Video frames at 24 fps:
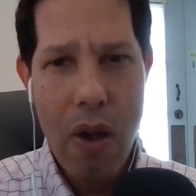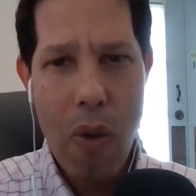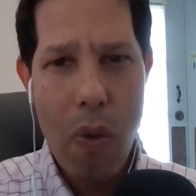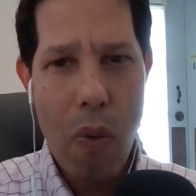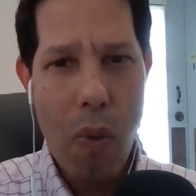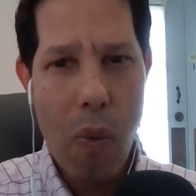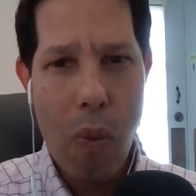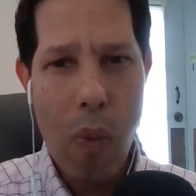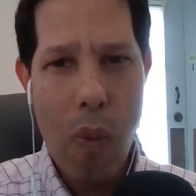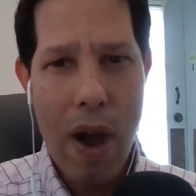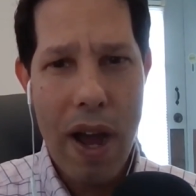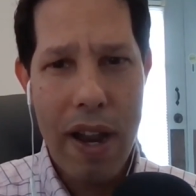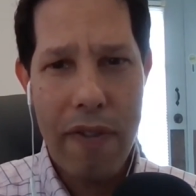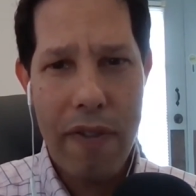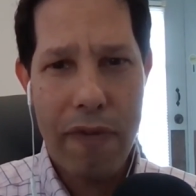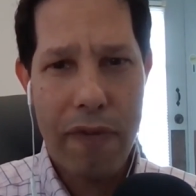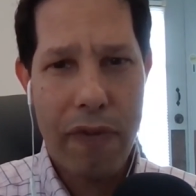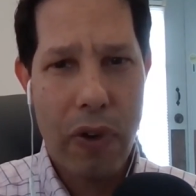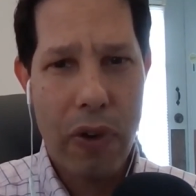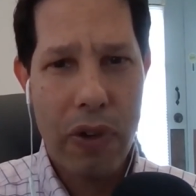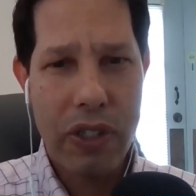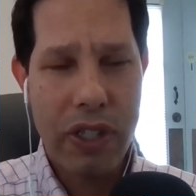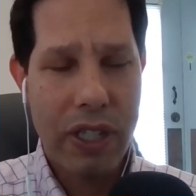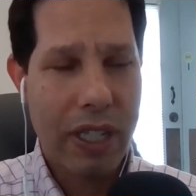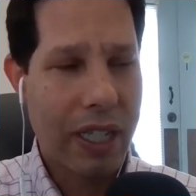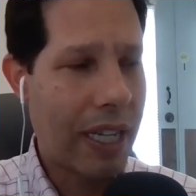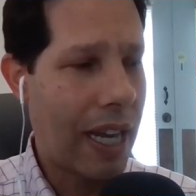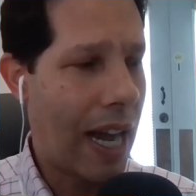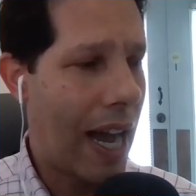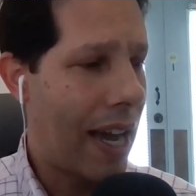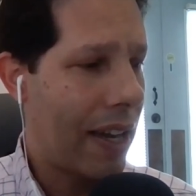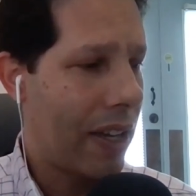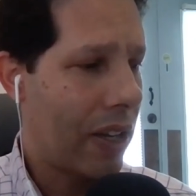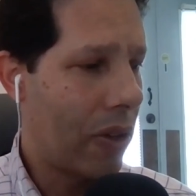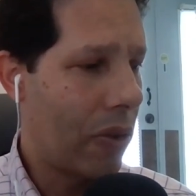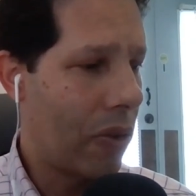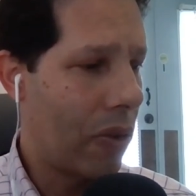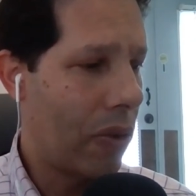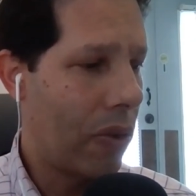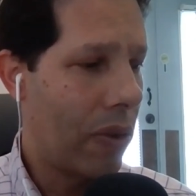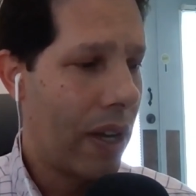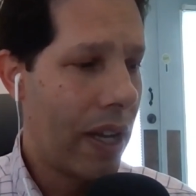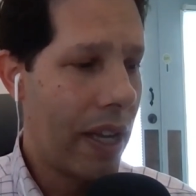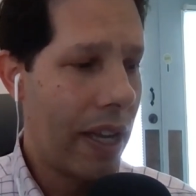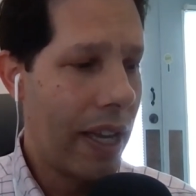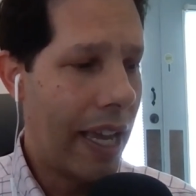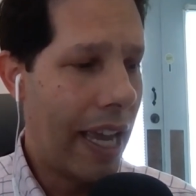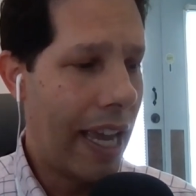what first got you
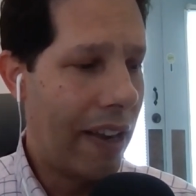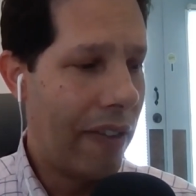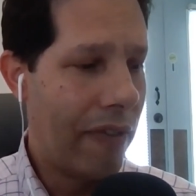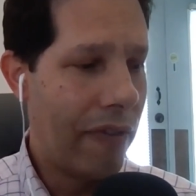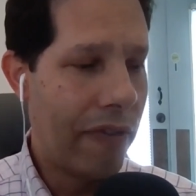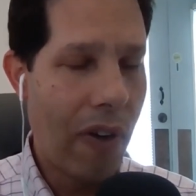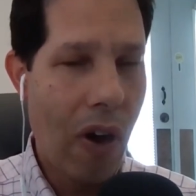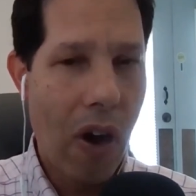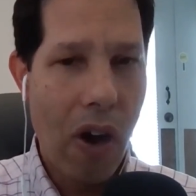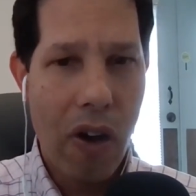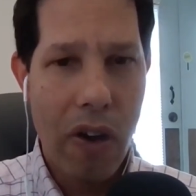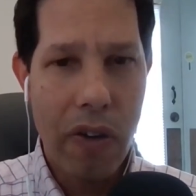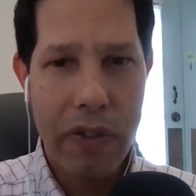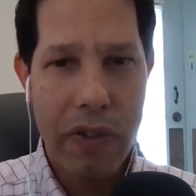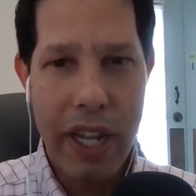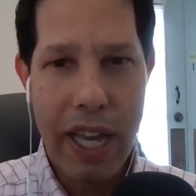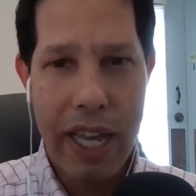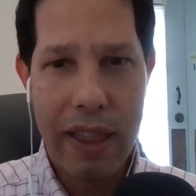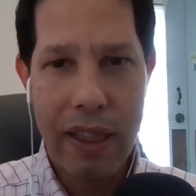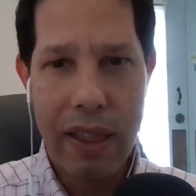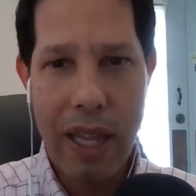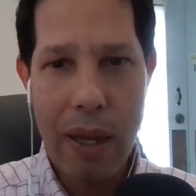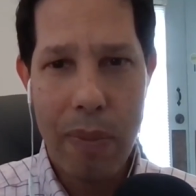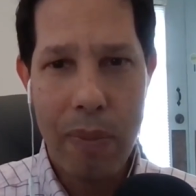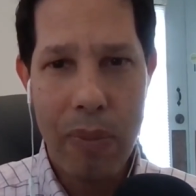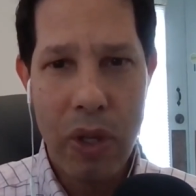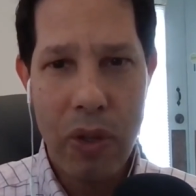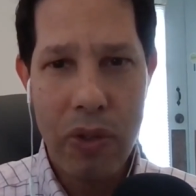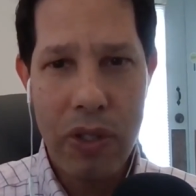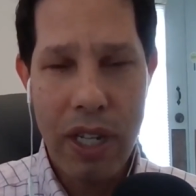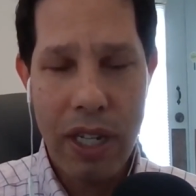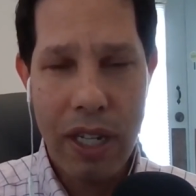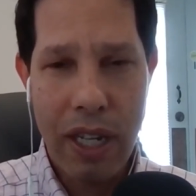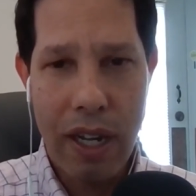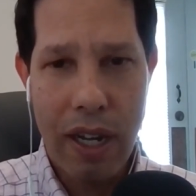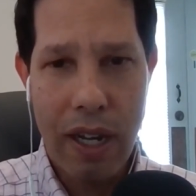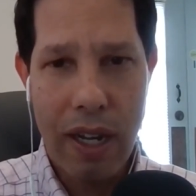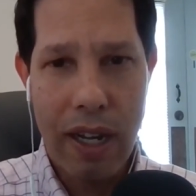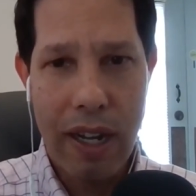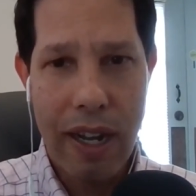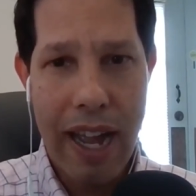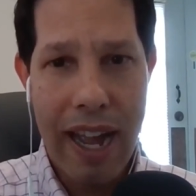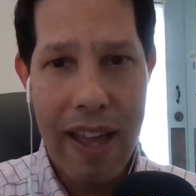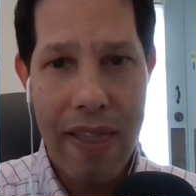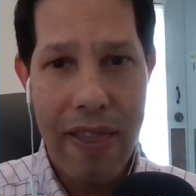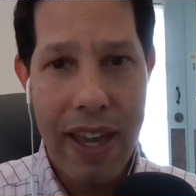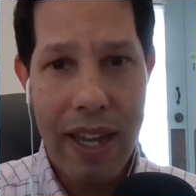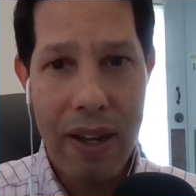involved in La Musica?
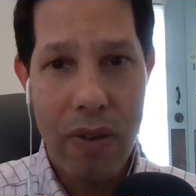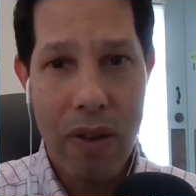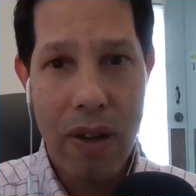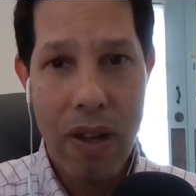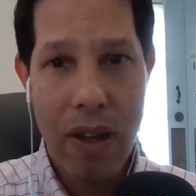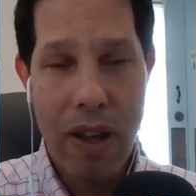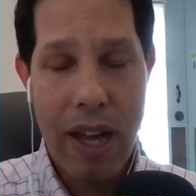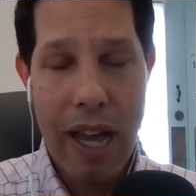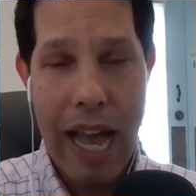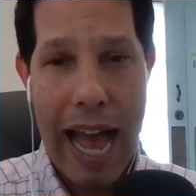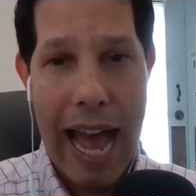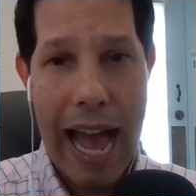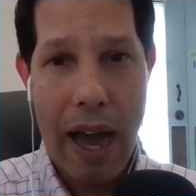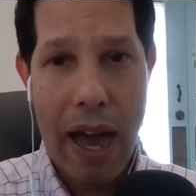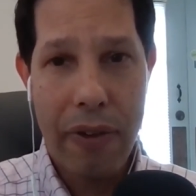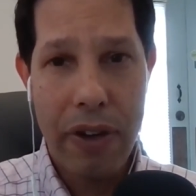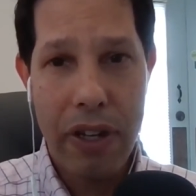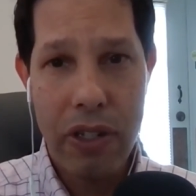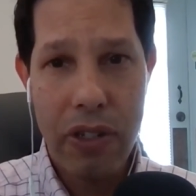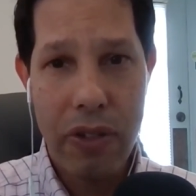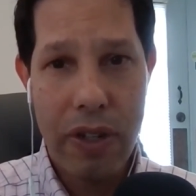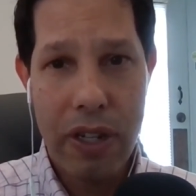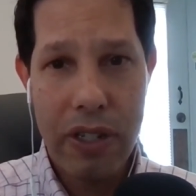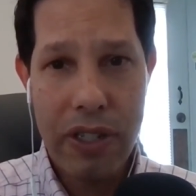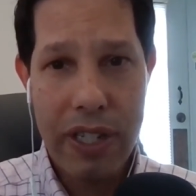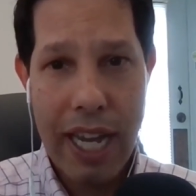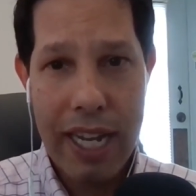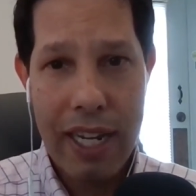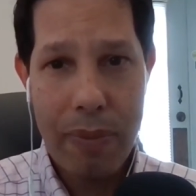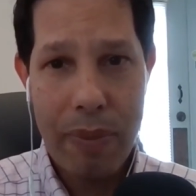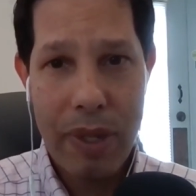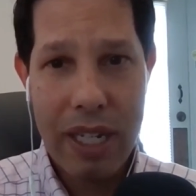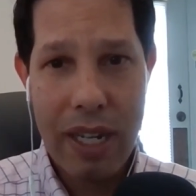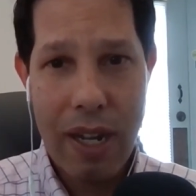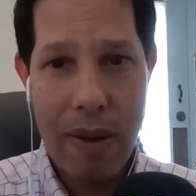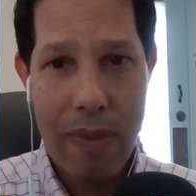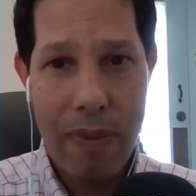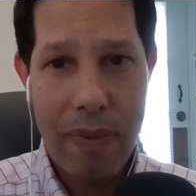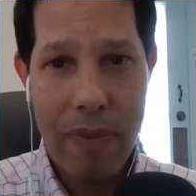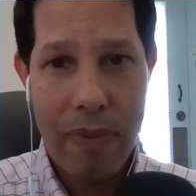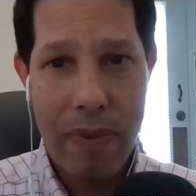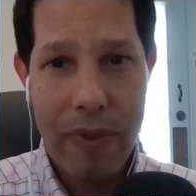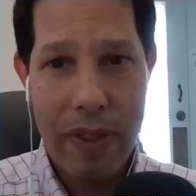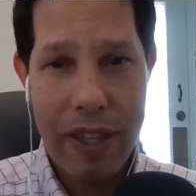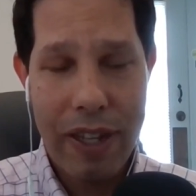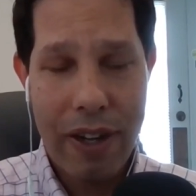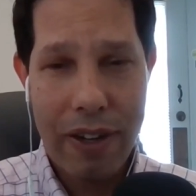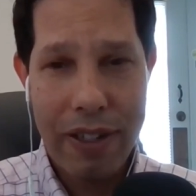And then how did you decide to
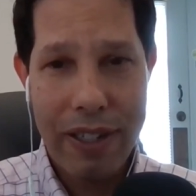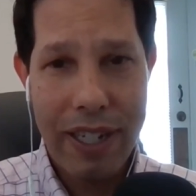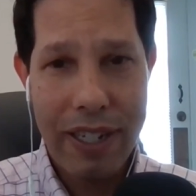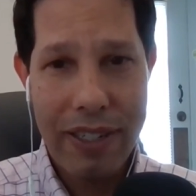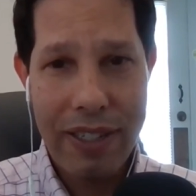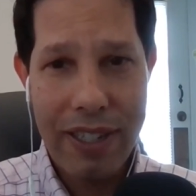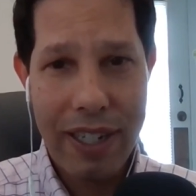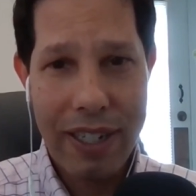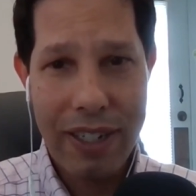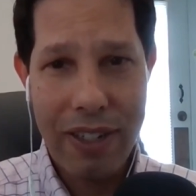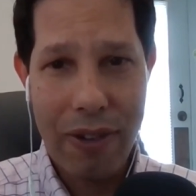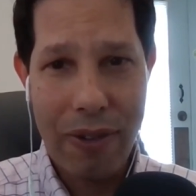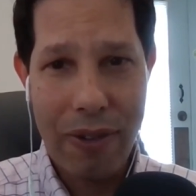become the artistic